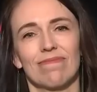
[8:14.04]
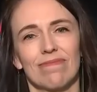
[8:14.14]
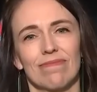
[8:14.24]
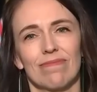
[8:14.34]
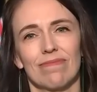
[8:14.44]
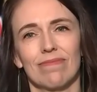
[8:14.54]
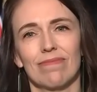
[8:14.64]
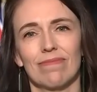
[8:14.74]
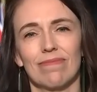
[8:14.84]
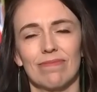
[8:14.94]

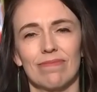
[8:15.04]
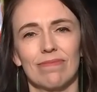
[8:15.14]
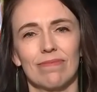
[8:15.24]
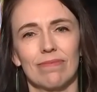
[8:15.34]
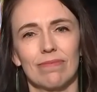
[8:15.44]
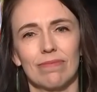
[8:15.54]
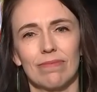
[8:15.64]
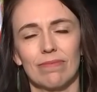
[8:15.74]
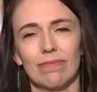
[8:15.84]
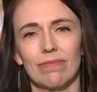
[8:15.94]

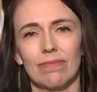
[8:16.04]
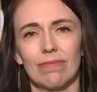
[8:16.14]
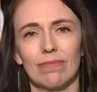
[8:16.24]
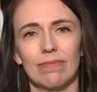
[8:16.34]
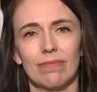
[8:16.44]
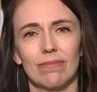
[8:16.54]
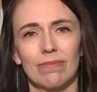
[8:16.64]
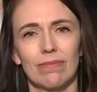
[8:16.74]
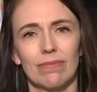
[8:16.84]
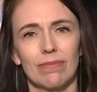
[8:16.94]

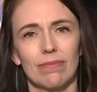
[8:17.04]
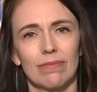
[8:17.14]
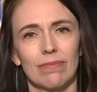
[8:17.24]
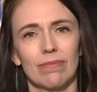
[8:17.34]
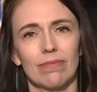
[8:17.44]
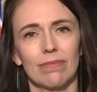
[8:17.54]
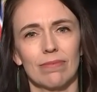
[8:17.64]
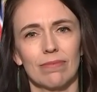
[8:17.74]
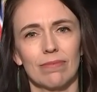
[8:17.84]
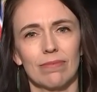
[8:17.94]

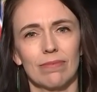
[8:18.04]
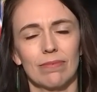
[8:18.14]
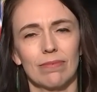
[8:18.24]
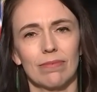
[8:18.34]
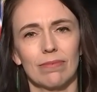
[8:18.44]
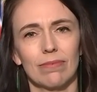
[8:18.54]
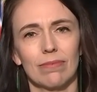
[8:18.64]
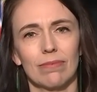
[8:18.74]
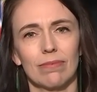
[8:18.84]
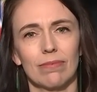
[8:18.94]

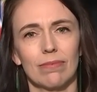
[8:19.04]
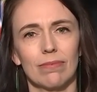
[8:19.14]
(silent)